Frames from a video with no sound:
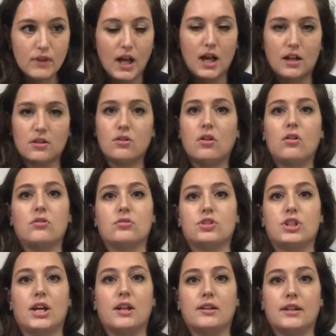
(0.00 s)
alcohol
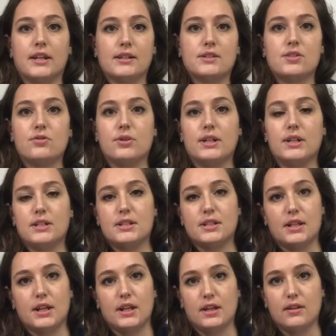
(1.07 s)
gel next to it to
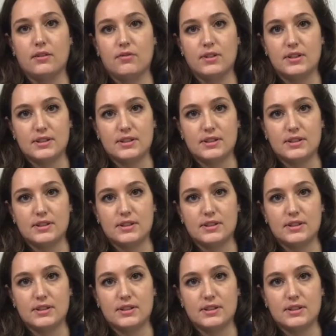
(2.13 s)
kind of